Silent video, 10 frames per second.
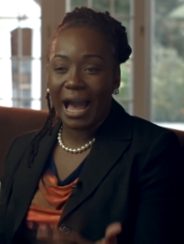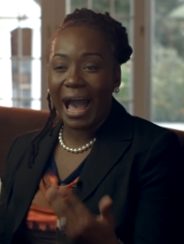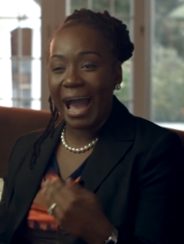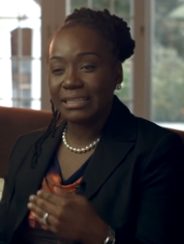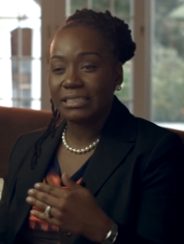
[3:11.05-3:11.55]

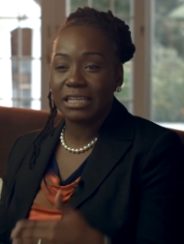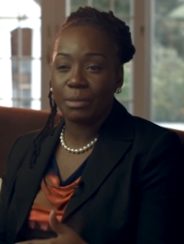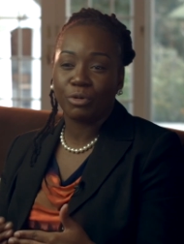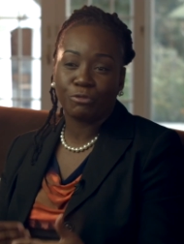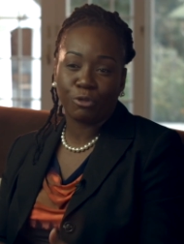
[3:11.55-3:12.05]
I
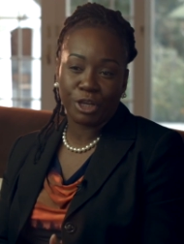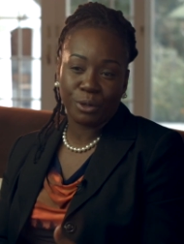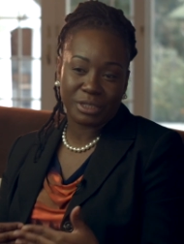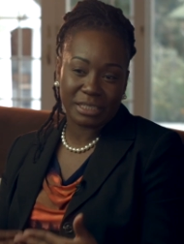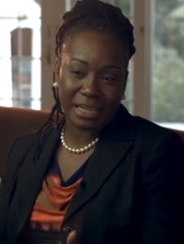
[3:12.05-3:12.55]
sit before
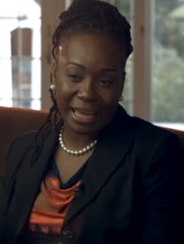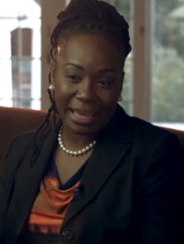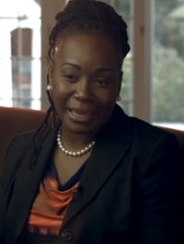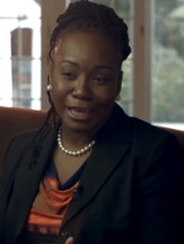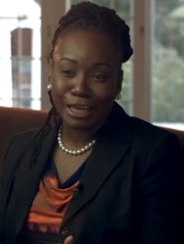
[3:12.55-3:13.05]
you
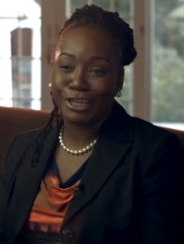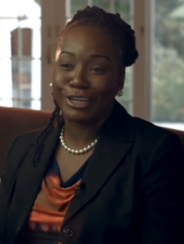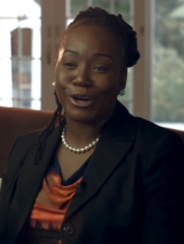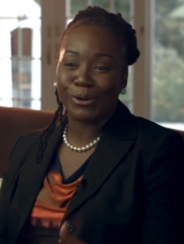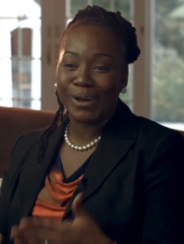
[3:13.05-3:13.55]
today, you
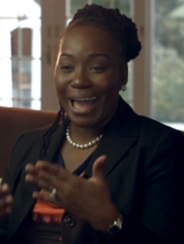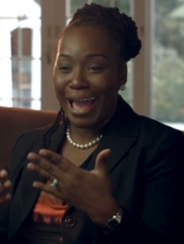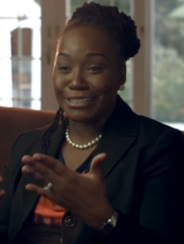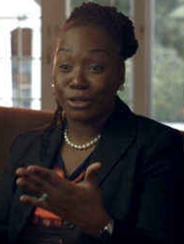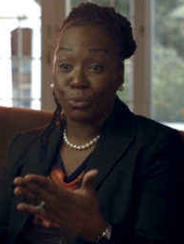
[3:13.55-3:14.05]
know,
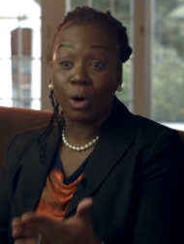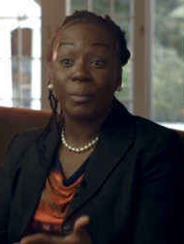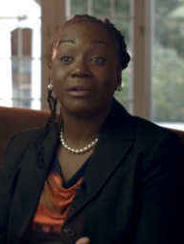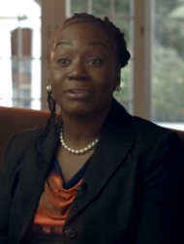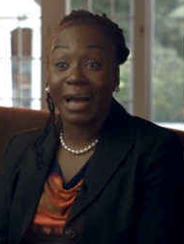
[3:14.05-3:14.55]
as a
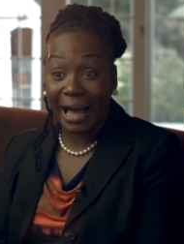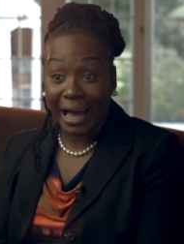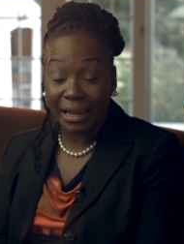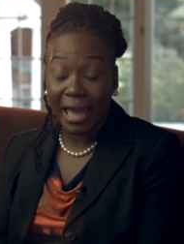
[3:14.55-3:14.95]
woman of God,